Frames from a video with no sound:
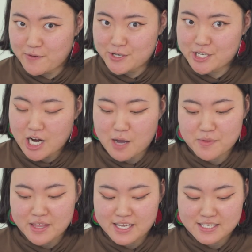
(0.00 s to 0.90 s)
few sharp
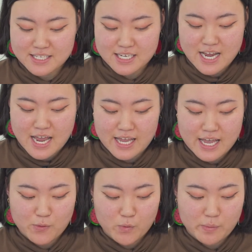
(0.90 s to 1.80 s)
things today
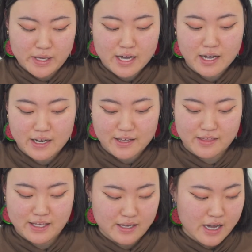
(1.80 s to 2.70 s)
and we'll be cutting
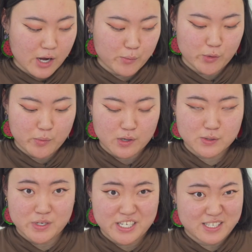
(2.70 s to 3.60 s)
the cardboard
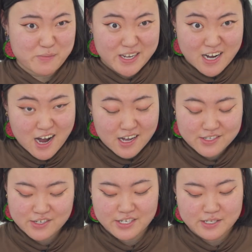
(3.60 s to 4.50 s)
box, which is a bit
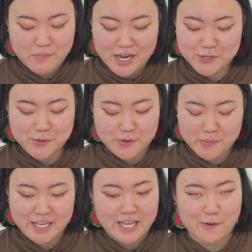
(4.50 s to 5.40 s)
hard. So just make sure to
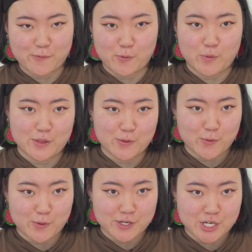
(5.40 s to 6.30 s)
be careful with
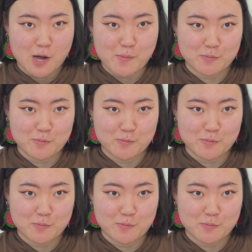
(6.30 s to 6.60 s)
all your sharp